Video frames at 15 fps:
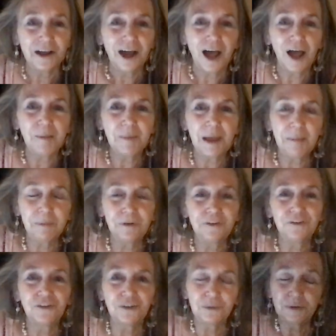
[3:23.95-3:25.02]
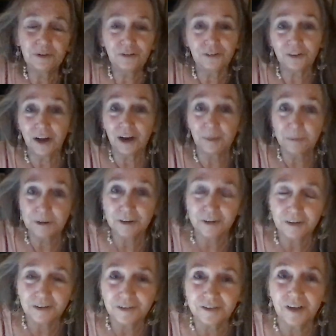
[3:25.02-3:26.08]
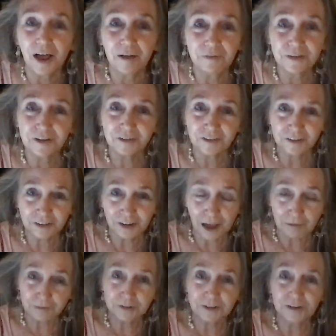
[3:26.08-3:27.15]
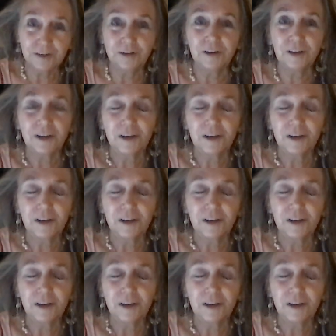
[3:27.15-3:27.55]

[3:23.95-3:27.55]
I'm able to do and share because of these lovely,